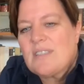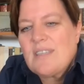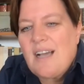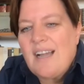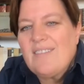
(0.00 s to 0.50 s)

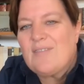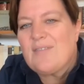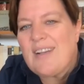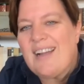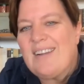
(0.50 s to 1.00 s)
kind of
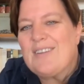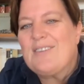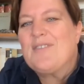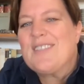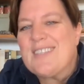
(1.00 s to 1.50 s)

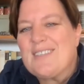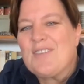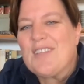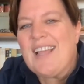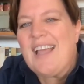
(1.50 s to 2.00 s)
good physics for
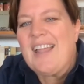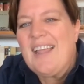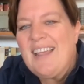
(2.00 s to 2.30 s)
the day.